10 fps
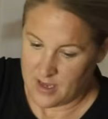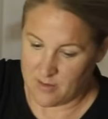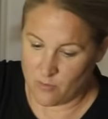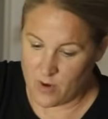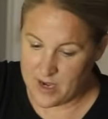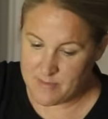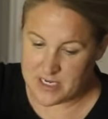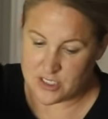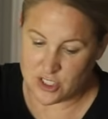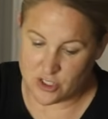And what I'm going
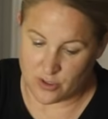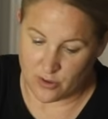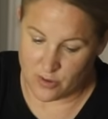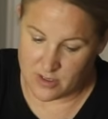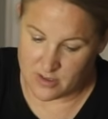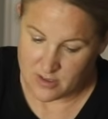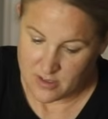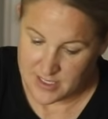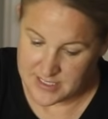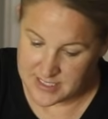to do
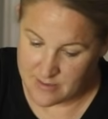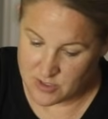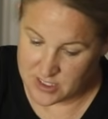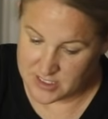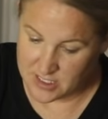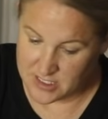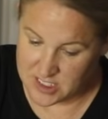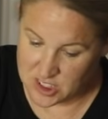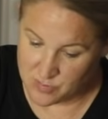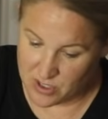is I'm just going to
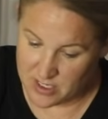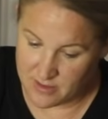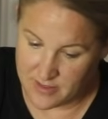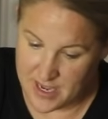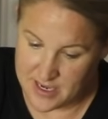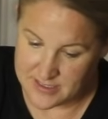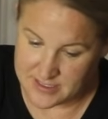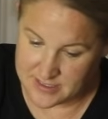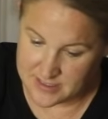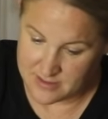sprinkle
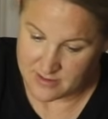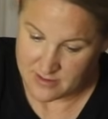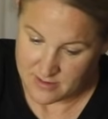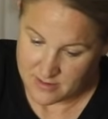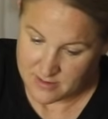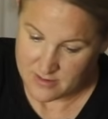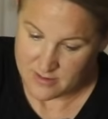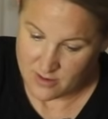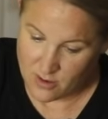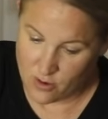this
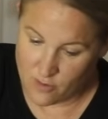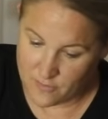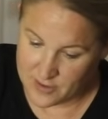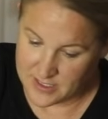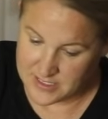over the